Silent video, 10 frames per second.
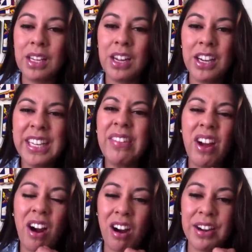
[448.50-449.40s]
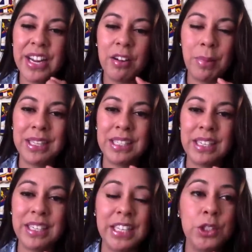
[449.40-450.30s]
yeah, the hardening of my
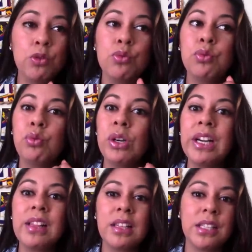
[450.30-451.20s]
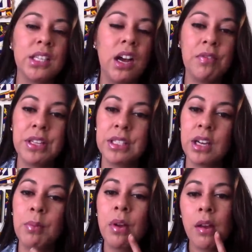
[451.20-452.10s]
skin, it's really softened
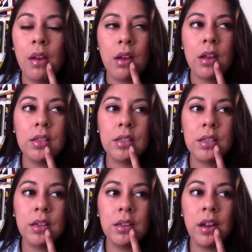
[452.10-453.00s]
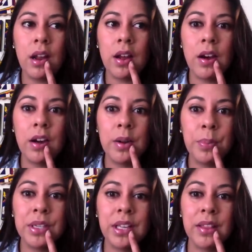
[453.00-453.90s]
up. It's still not
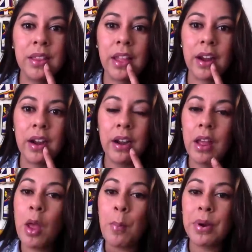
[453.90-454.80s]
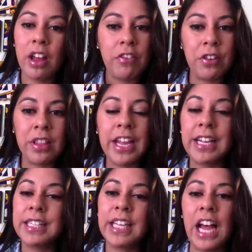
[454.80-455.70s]
100% there, but I feel like
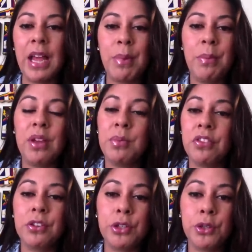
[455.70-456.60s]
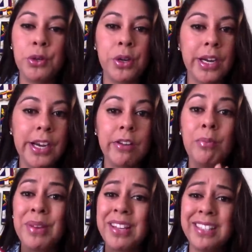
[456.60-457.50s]
in time, maybe a month or two, it'll
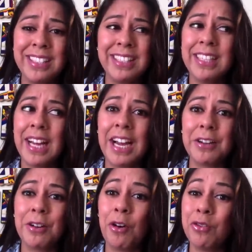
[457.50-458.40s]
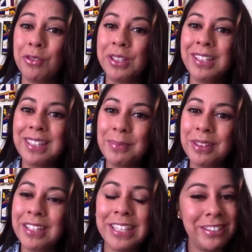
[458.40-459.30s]
be, I don't know, hopefully
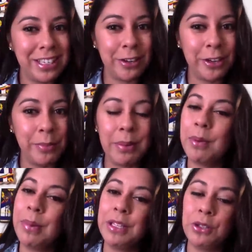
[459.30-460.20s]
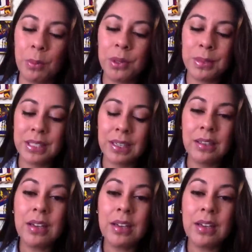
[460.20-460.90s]
completely healed. I don't know, maybe I'm being too optimistic,